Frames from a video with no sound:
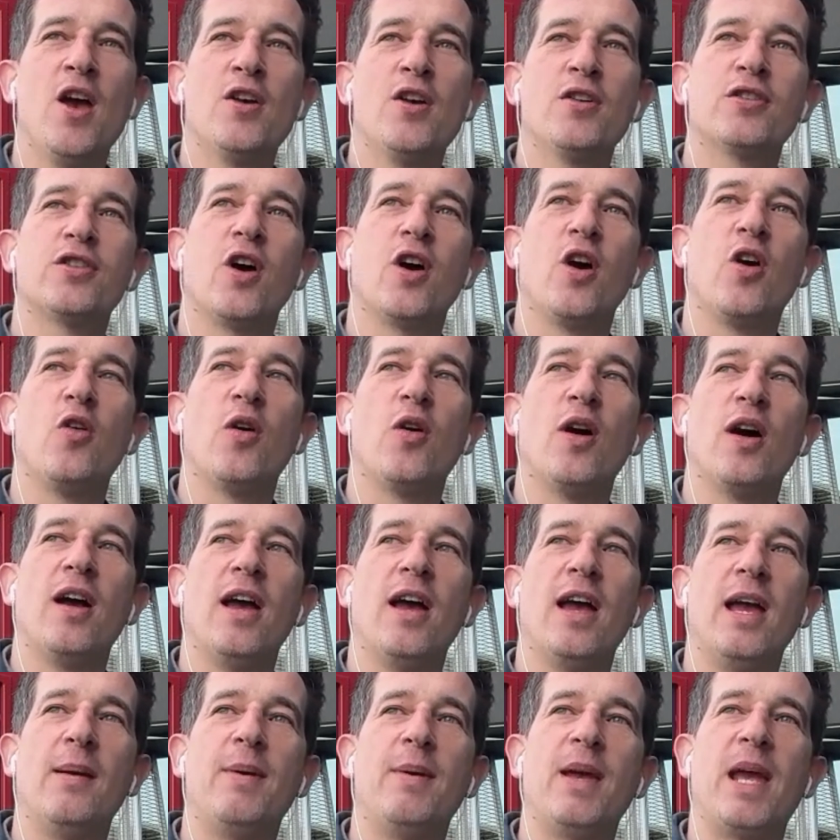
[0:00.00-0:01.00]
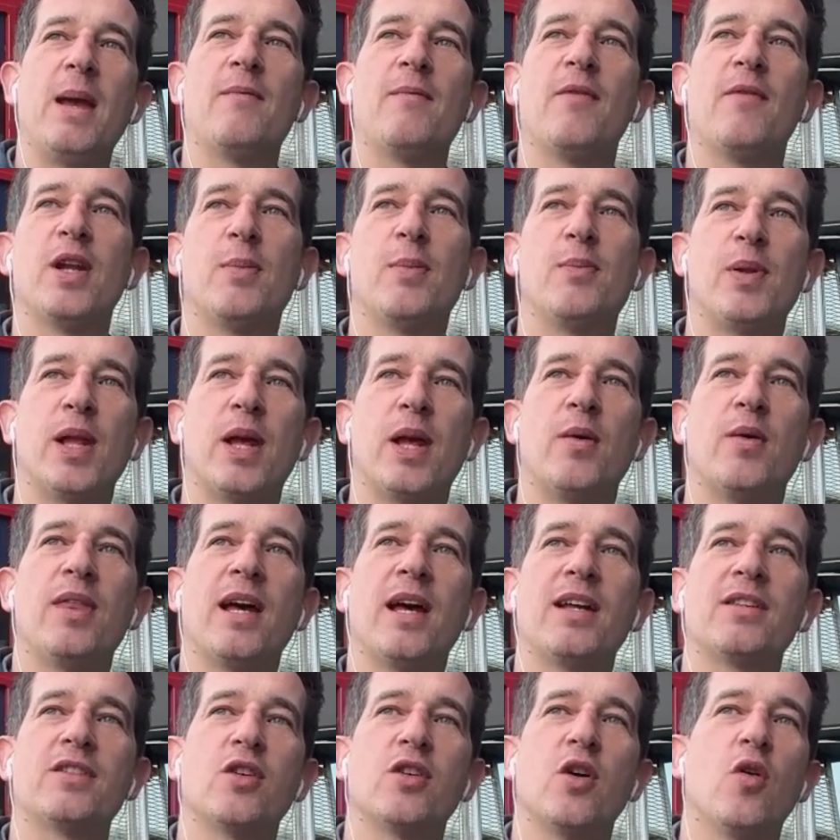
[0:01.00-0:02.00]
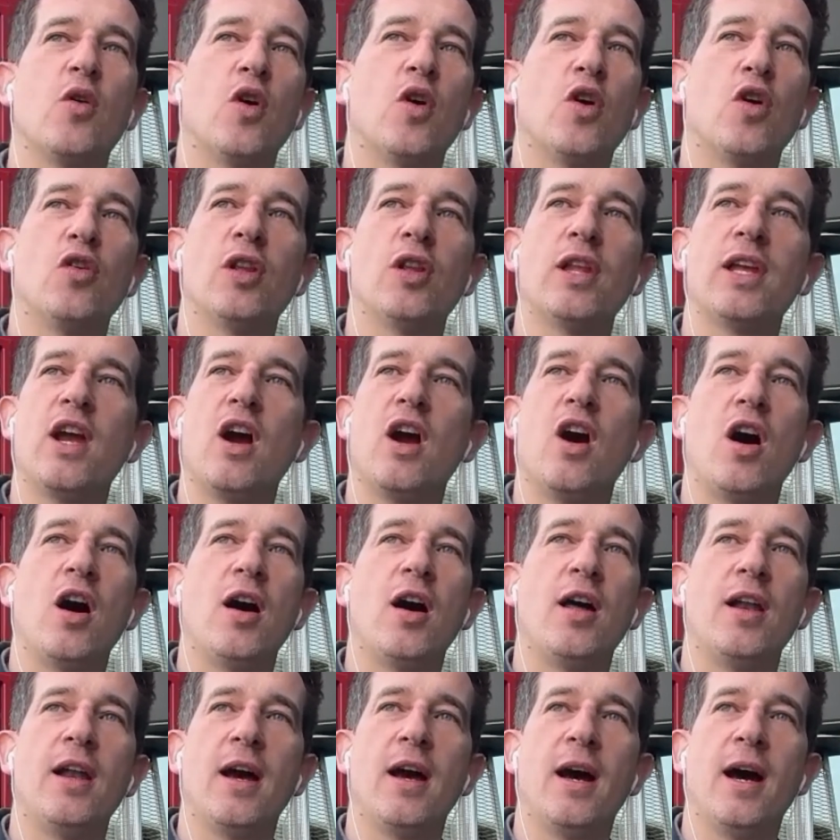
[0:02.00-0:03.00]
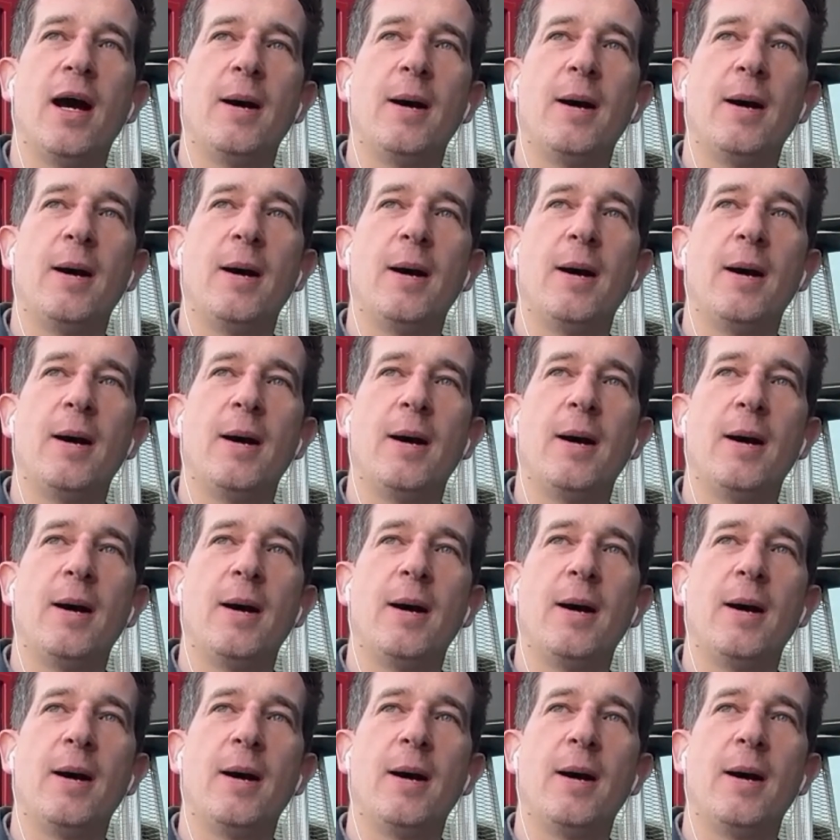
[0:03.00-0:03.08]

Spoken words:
So it became fun to play with that. So early on,